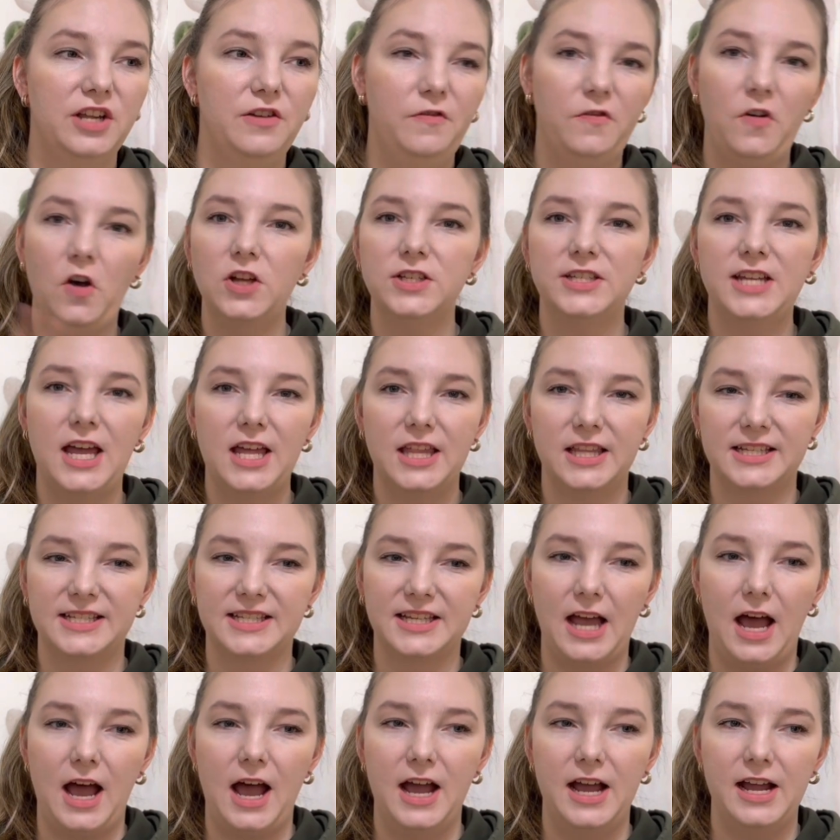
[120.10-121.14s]
falls out of the
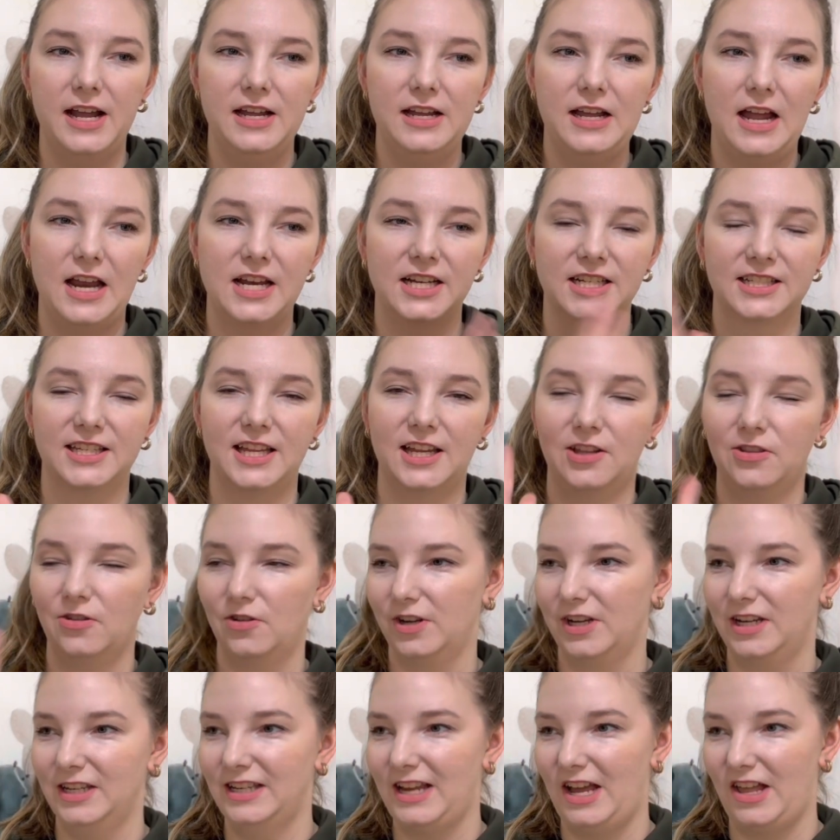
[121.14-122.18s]
sky and is like
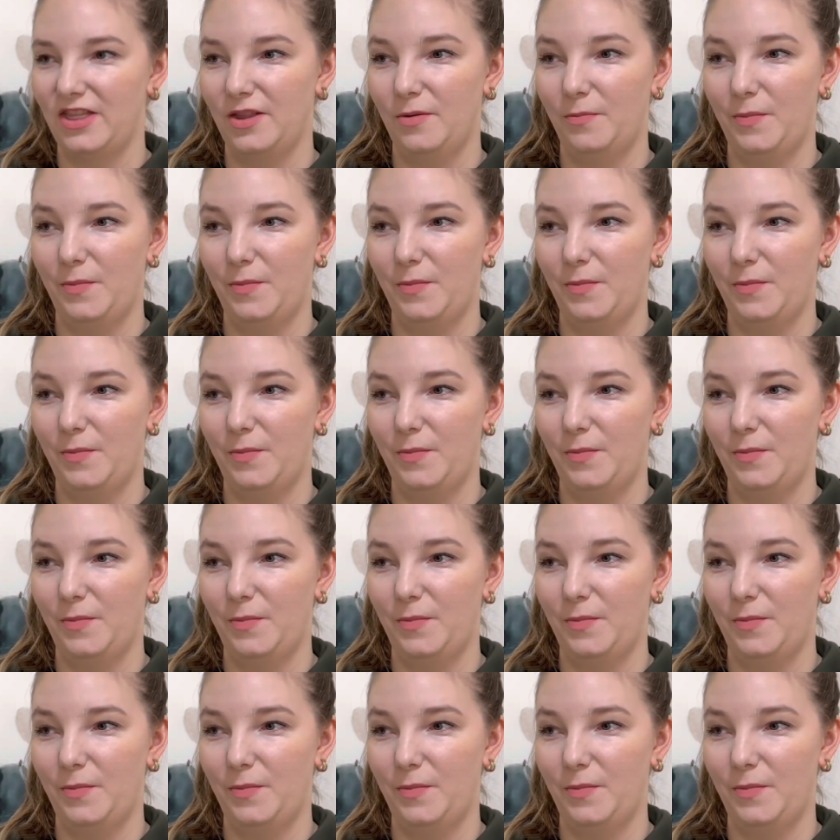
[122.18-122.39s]
looking down the